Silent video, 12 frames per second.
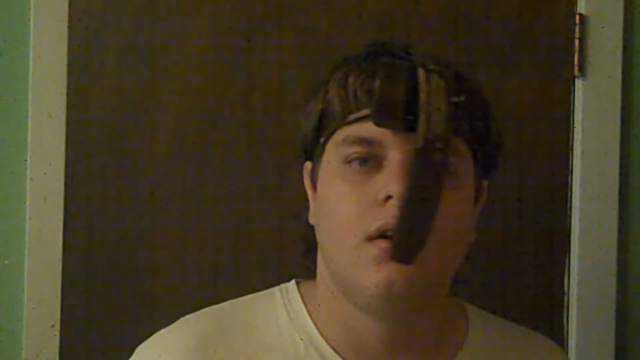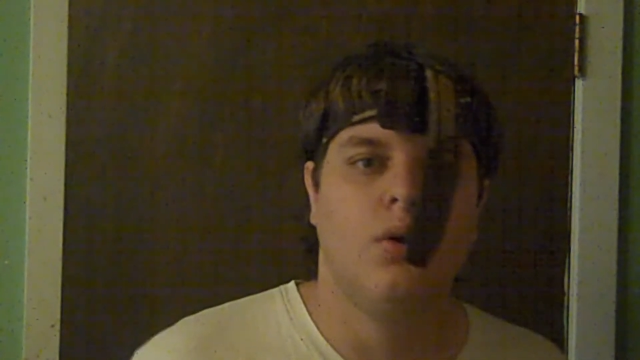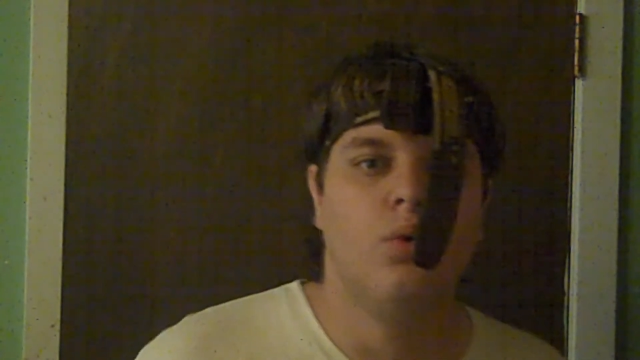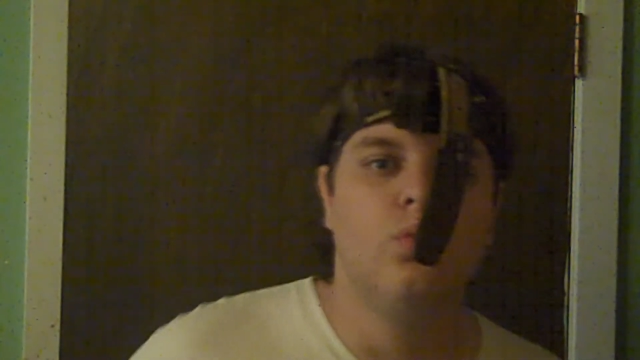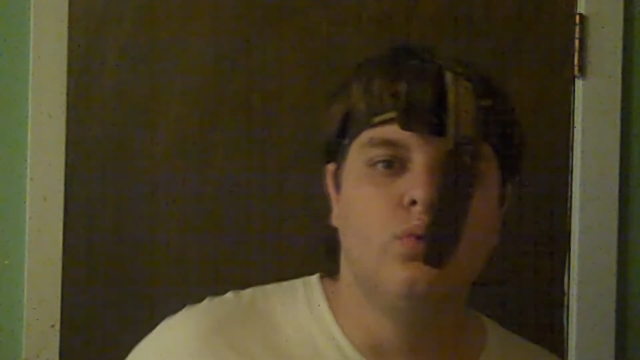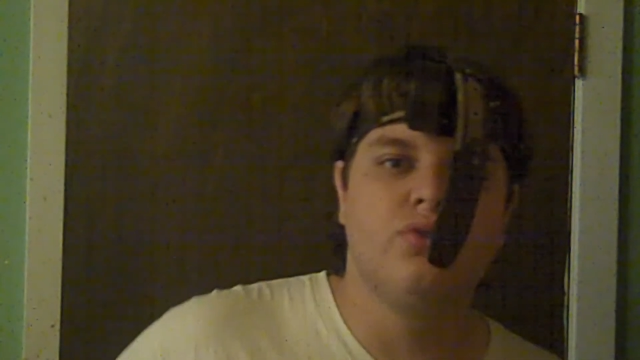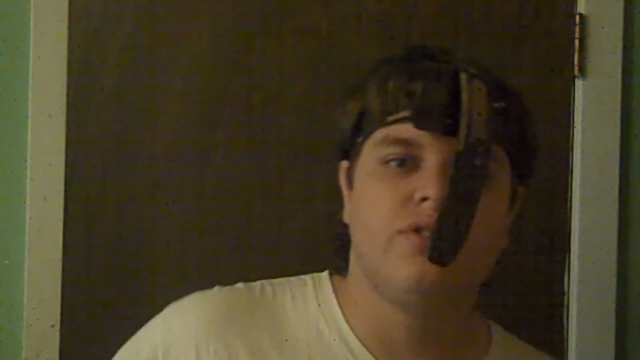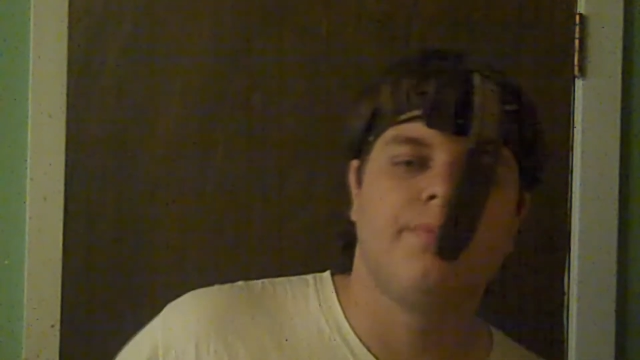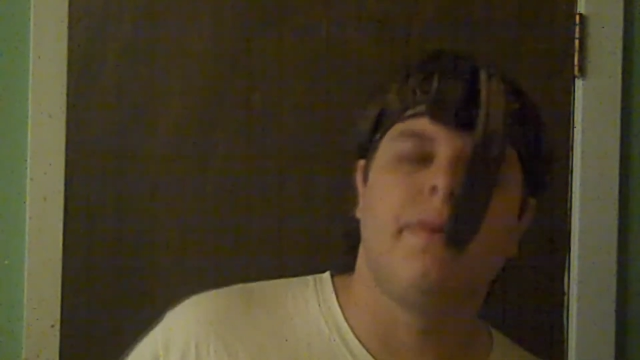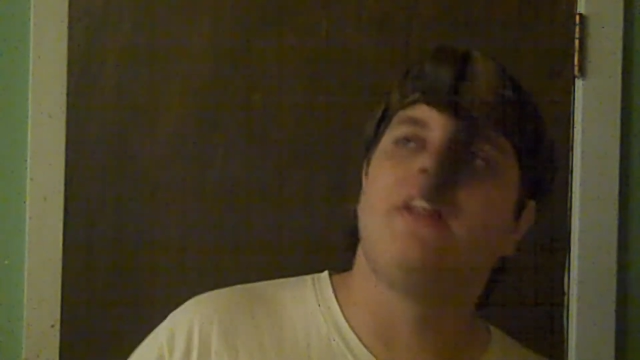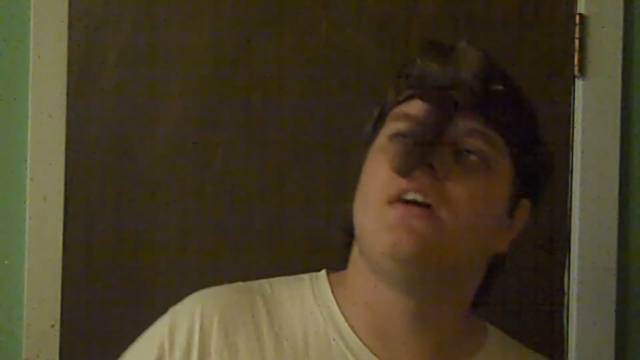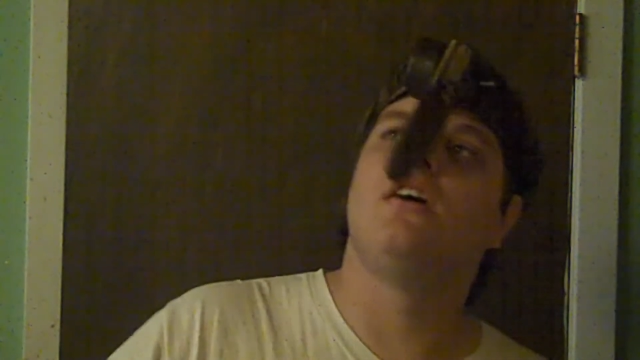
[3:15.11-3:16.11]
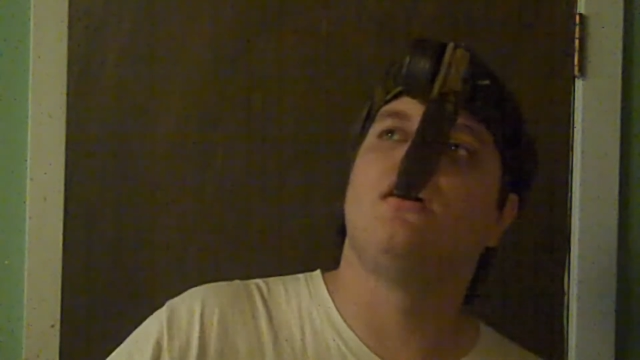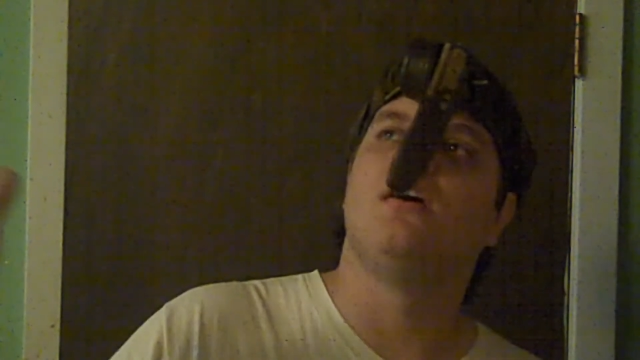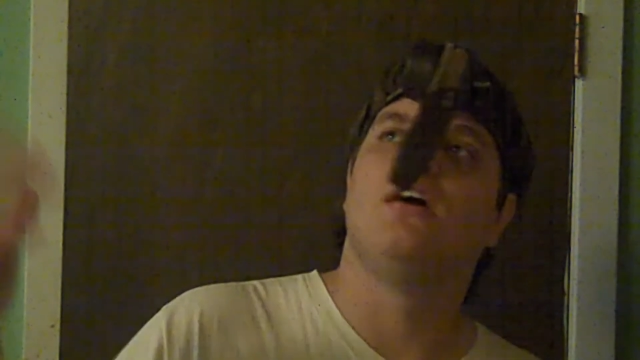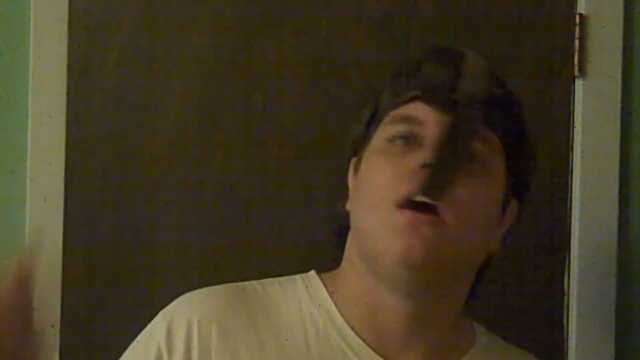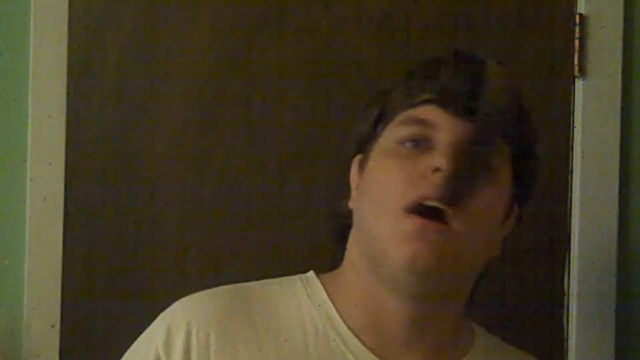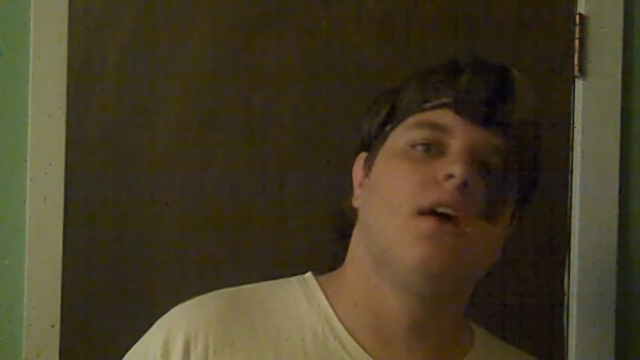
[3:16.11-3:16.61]
who's
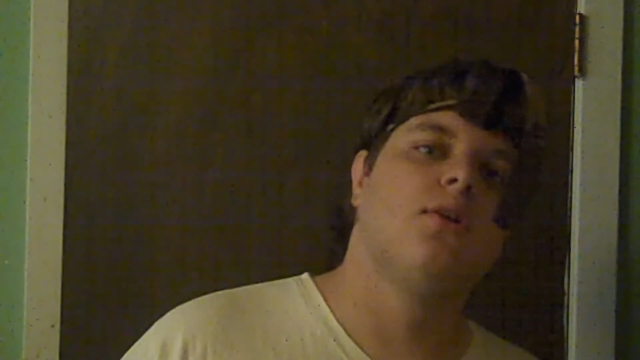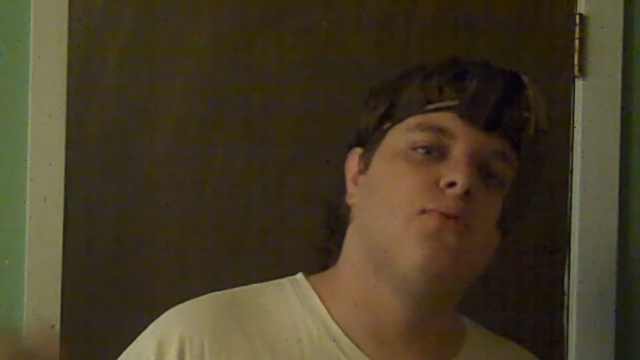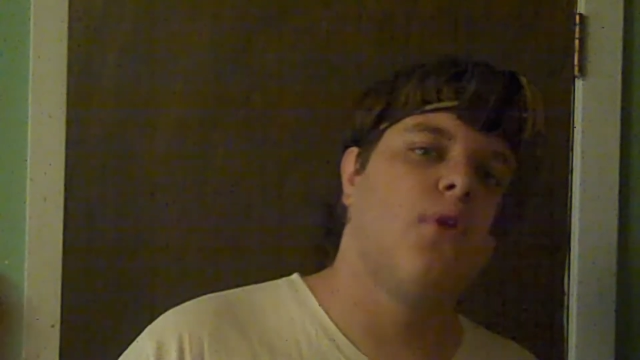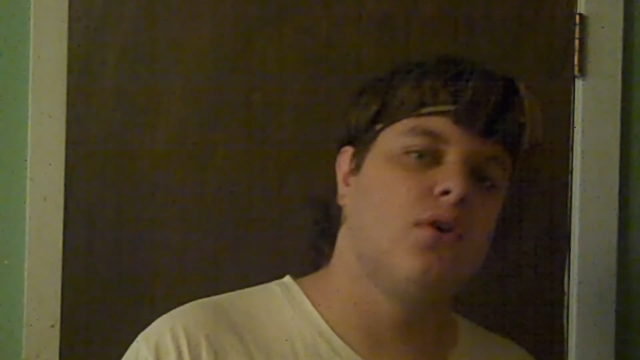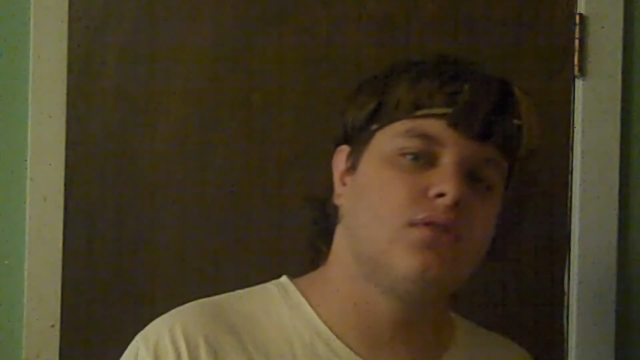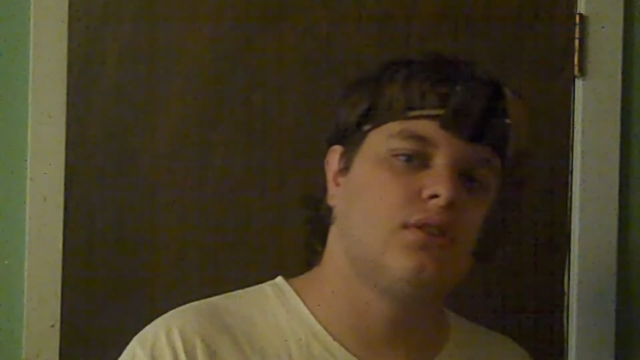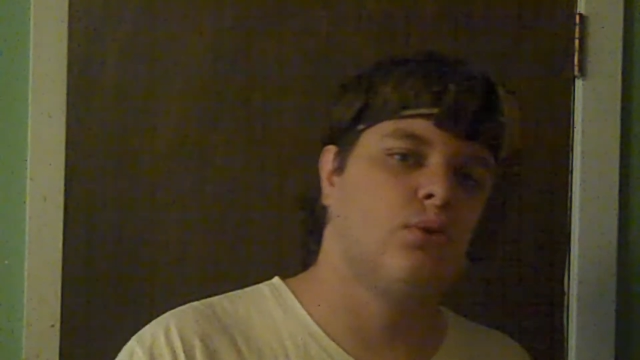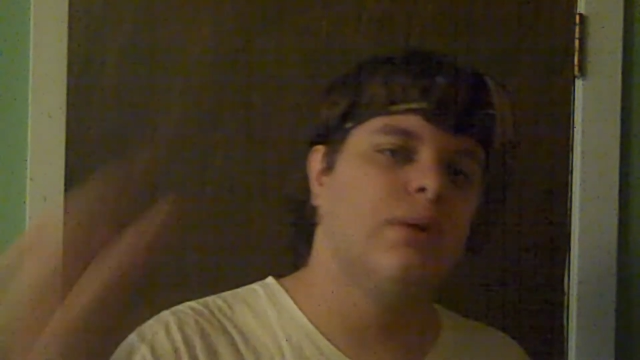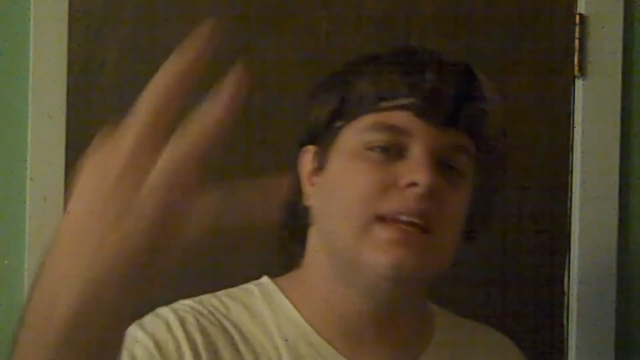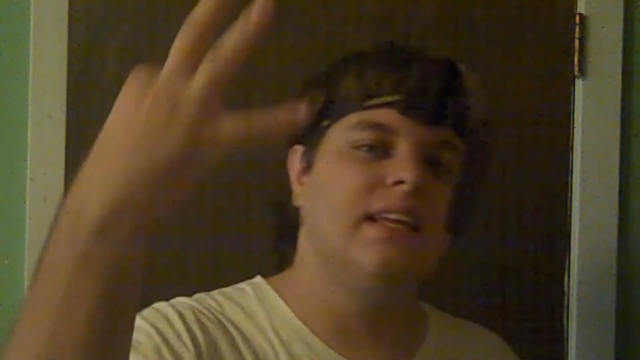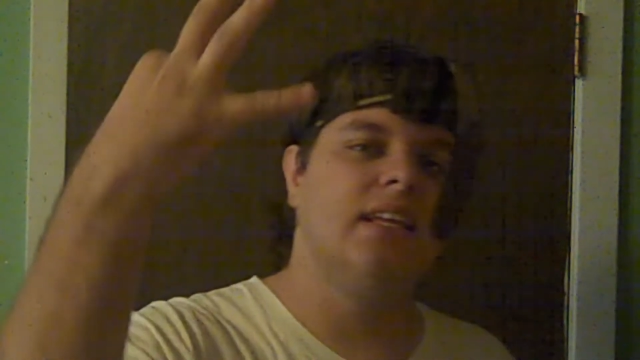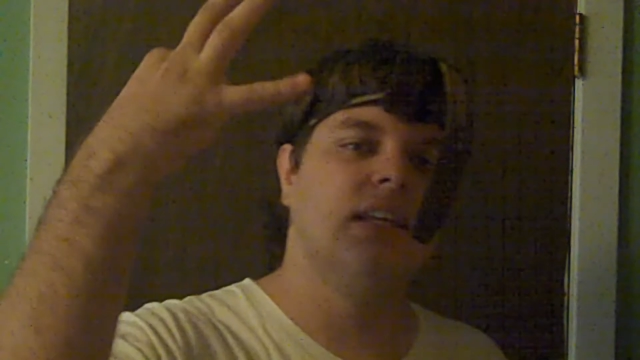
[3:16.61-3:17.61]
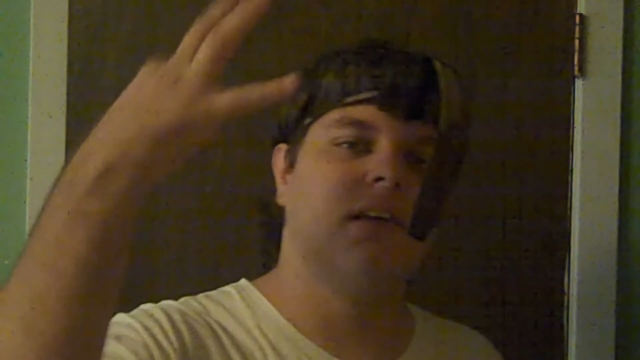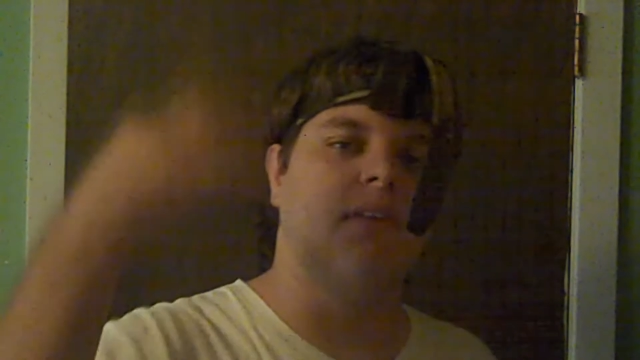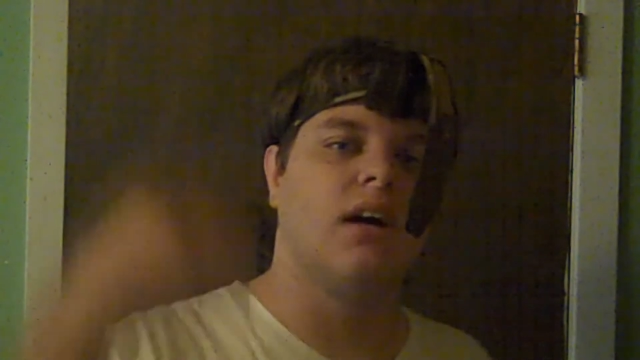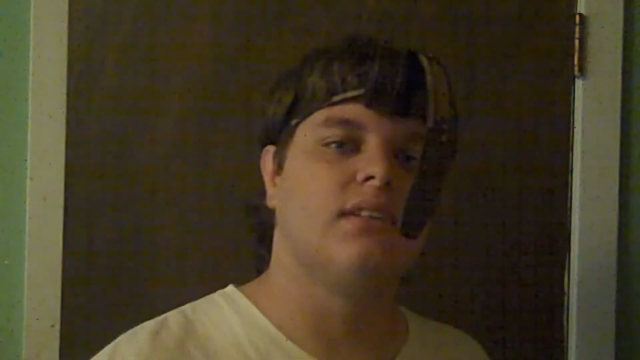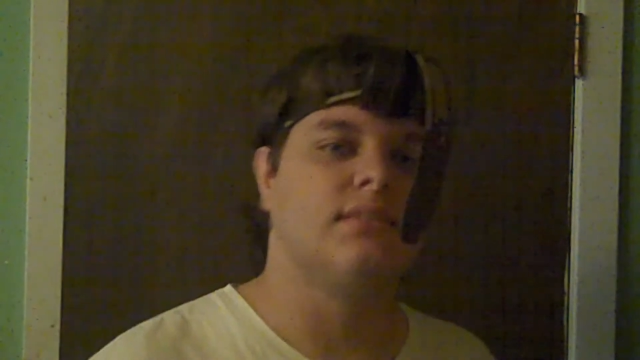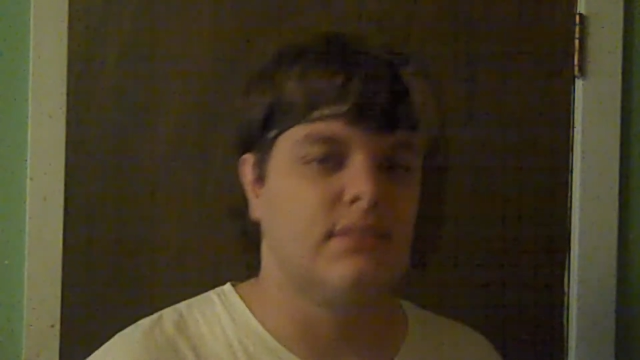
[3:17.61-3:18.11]
better out of all three of
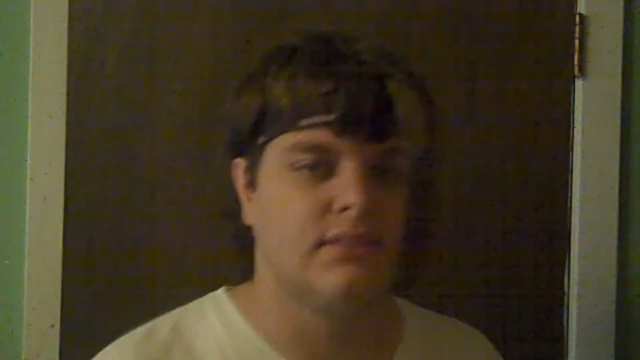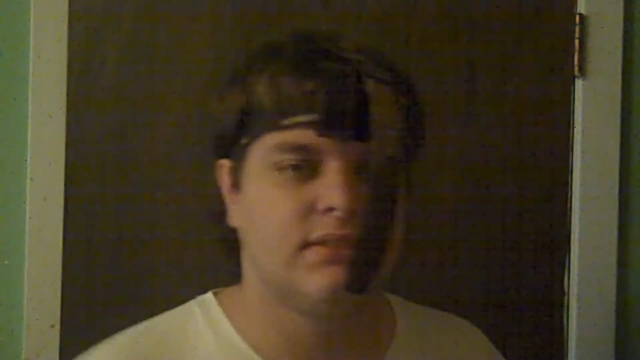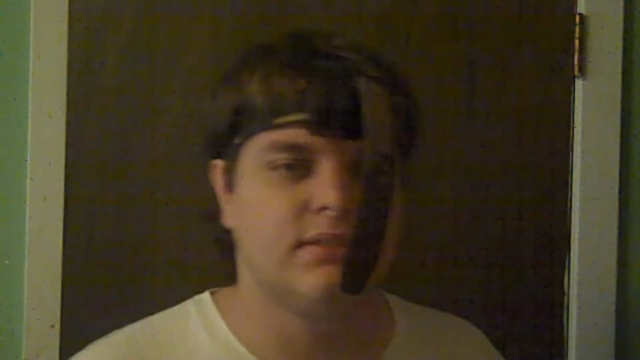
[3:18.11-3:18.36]
us?